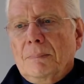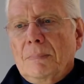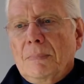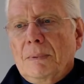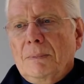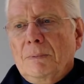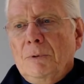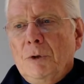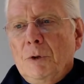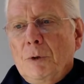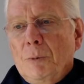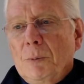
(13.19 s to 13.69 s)

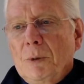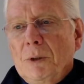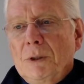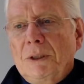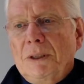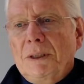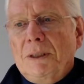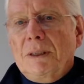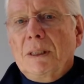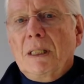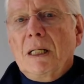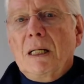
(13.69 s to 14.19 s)

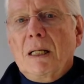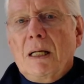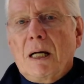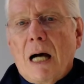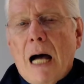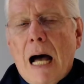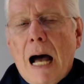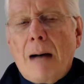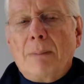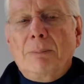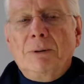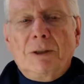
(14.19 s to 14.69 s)
numerous
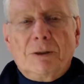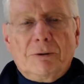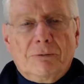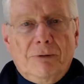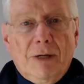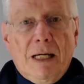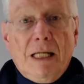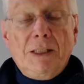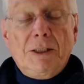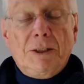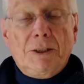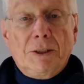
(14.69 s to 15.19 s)

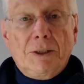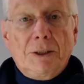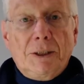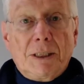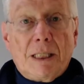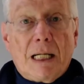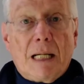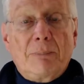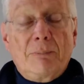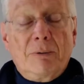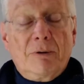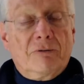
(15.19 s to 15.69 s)
observations that
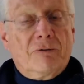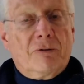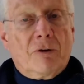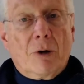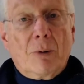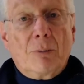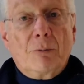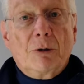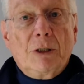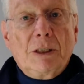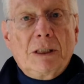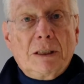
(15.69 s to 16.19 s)
I
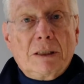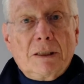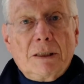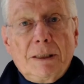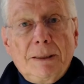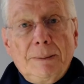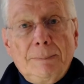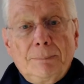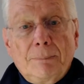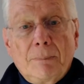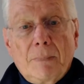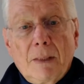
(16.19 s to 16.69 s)
performed recently,
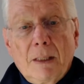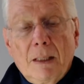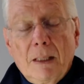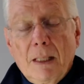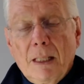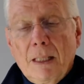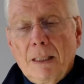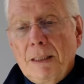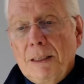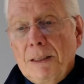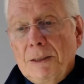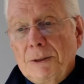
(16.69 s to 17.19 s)

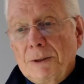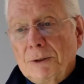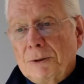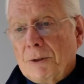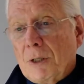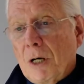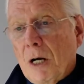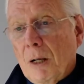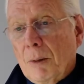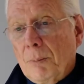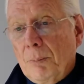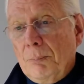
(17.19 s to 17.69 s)
and these are
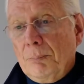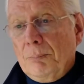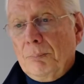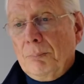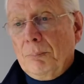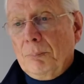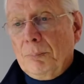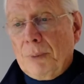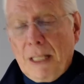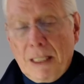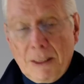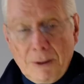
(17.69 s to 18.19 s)
all
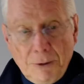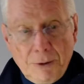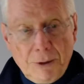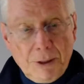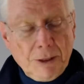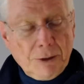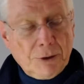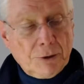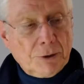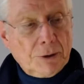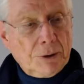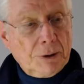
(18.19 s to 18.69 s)
brand new
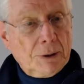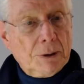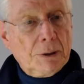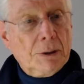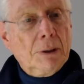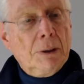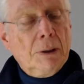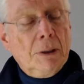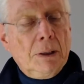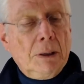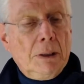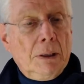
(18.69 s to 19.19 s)
teachers.
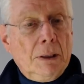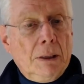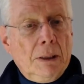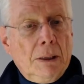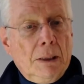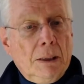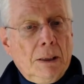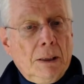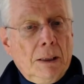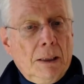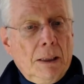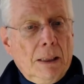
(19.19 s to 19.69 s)

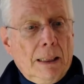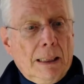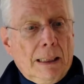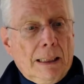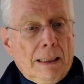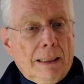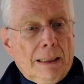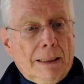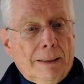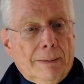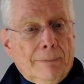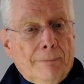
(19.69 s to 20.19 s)

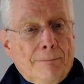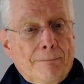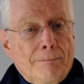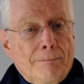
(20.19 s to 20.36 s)
Um,